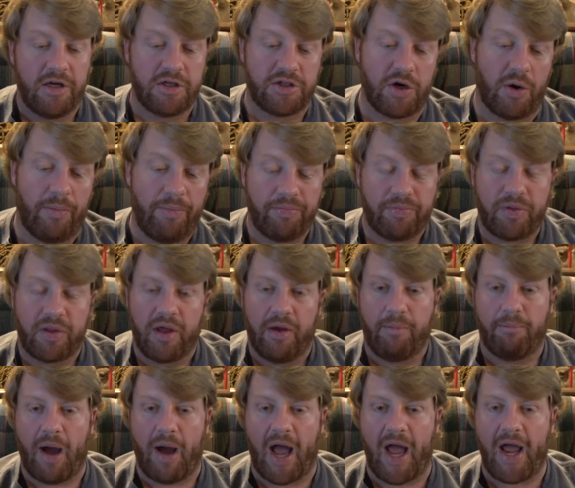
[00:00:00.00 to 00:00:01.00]
So
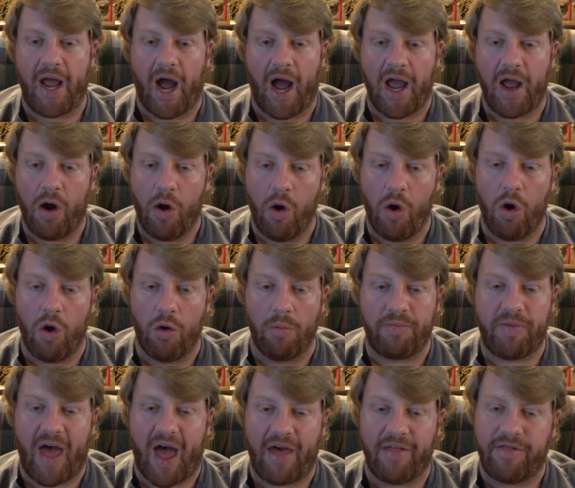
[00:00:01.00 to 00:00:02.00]
my I
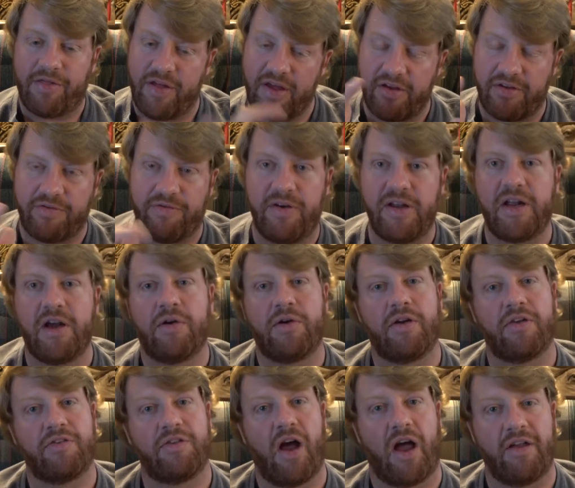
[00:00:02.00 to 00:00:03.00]
hope that this video
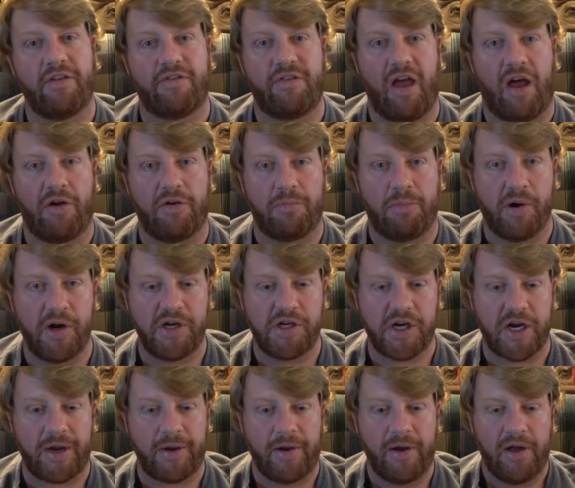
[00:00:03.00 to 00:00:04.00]
does not sound
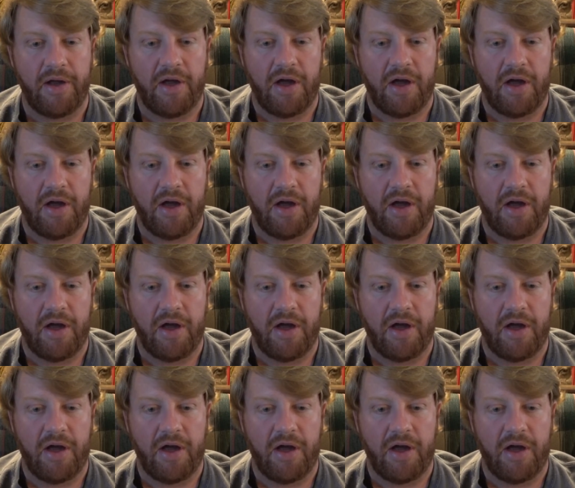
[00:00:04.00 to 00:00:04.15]
preachy.